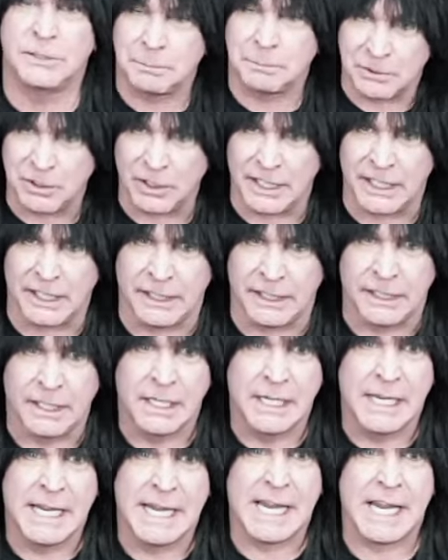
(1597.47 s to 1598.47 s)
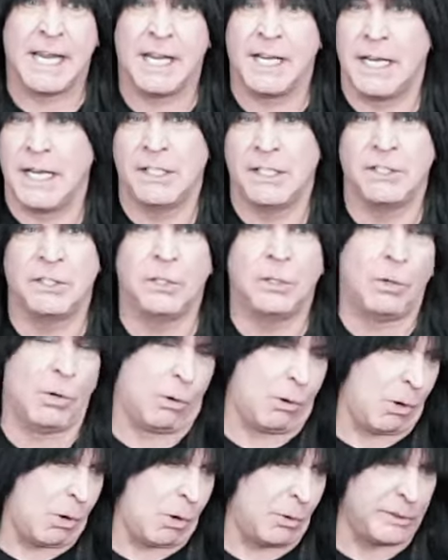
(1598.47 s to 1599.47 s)
to play. And you know,
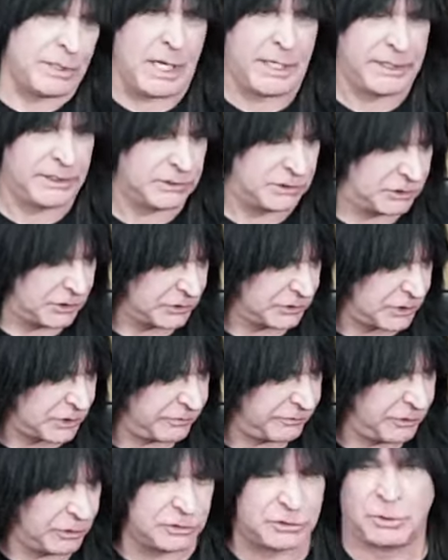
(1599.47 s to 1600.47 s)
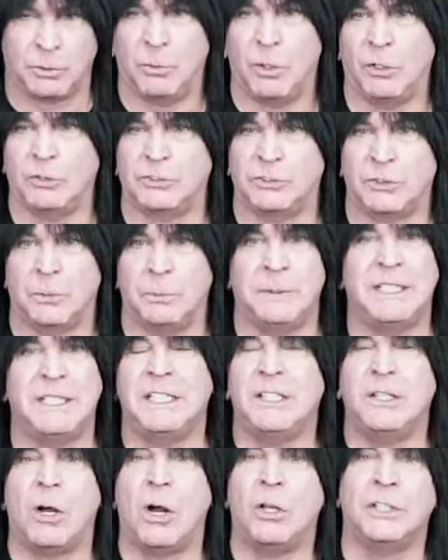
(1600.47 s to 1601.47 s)
oh yeah, he's just a virtuoso,
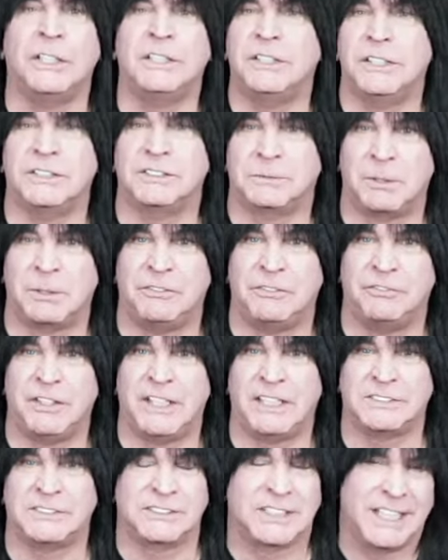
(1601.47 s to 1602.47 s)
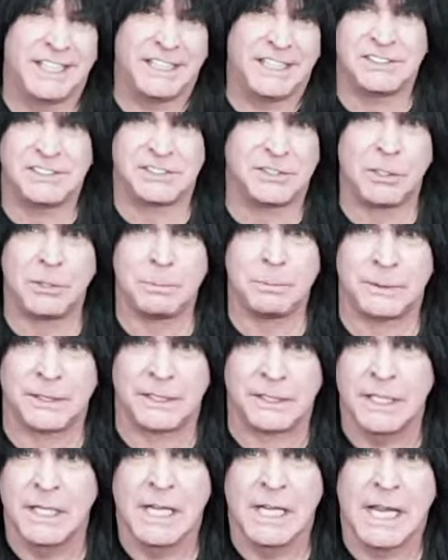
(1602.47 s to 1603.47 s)
meaning all he did is play fast. It's
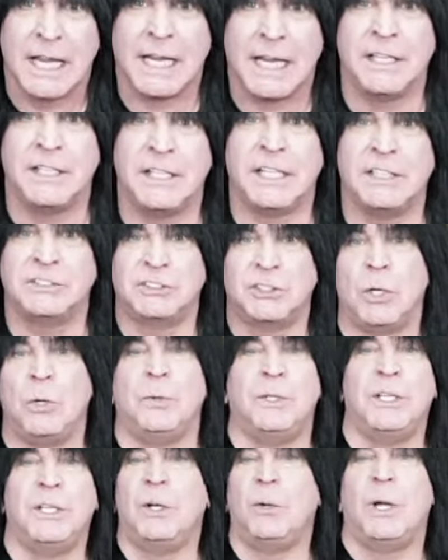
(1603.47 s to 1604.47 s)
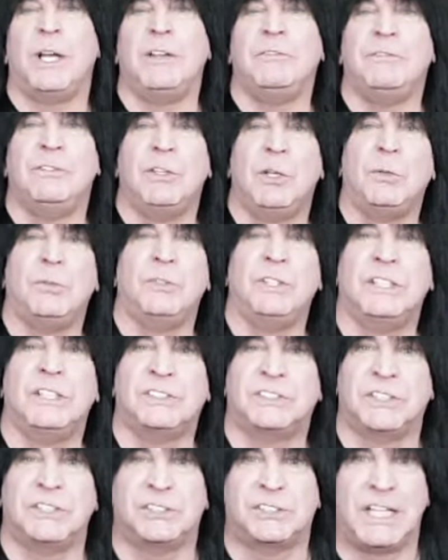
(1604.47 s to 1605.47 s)
stupid. And so, you know, I've known this
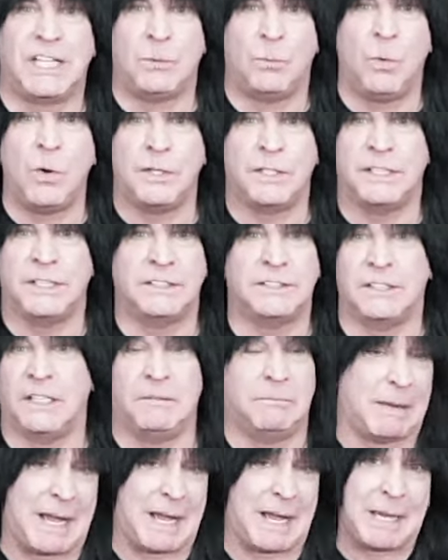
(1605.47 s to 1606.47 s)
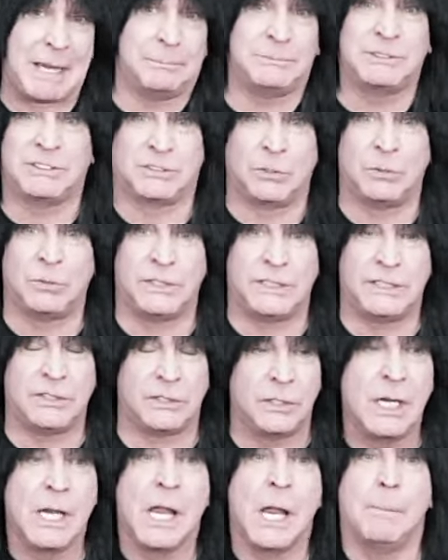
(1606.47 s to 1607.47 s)
since day one, and I'm still here.
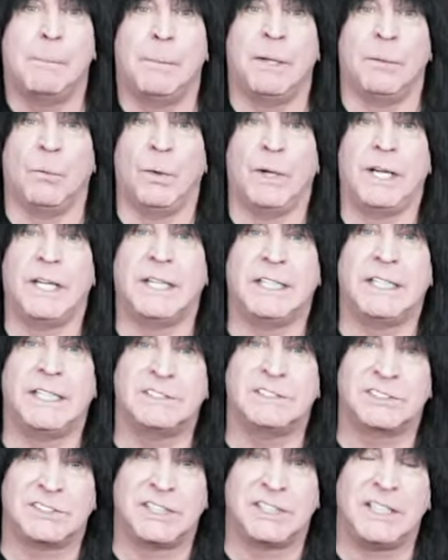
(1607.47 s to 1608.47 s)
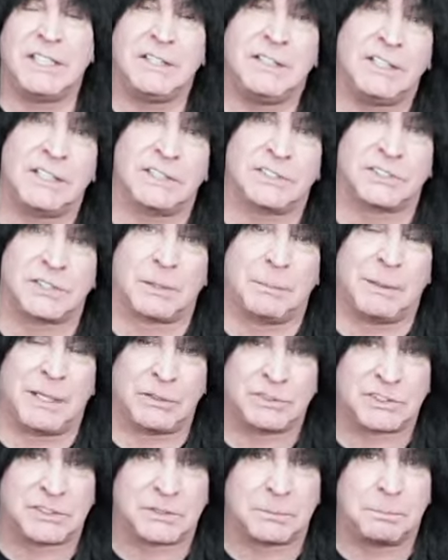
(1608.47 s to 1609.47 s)
But what I can say this
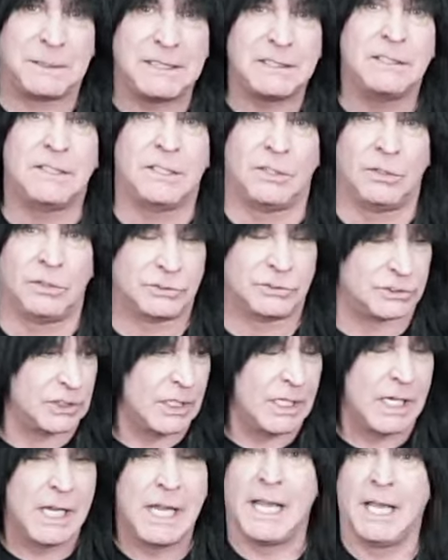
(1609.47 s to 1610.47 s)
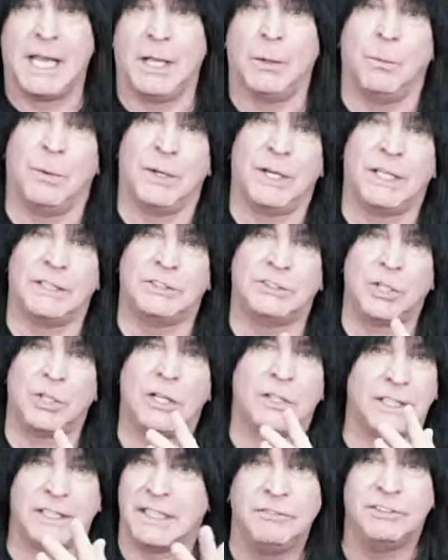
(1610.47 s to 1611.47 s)
about speed kills, and when I talk,
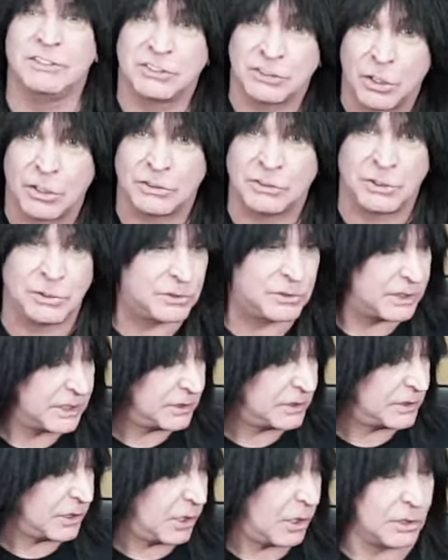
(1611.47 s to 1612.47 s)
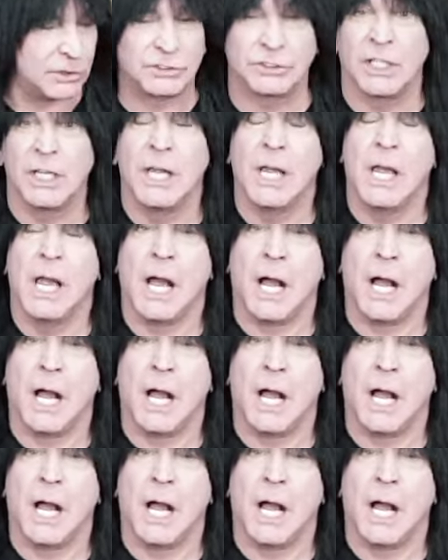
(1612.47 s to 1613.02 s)
like even sawtooth guitars,